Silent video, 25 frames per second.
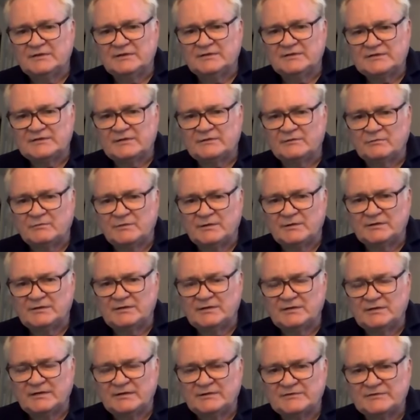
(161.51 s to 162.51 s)

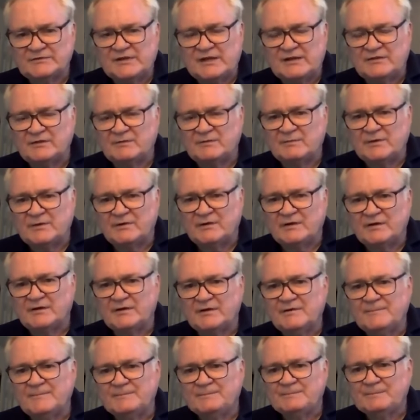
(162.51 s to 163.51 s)
Central and South
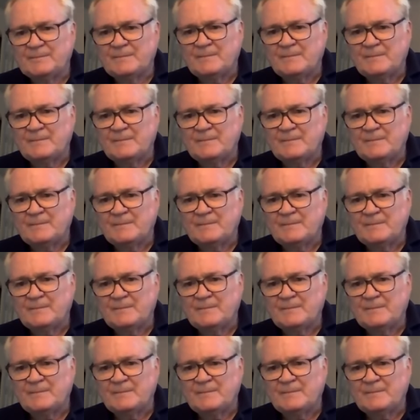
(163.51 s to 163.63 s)
America.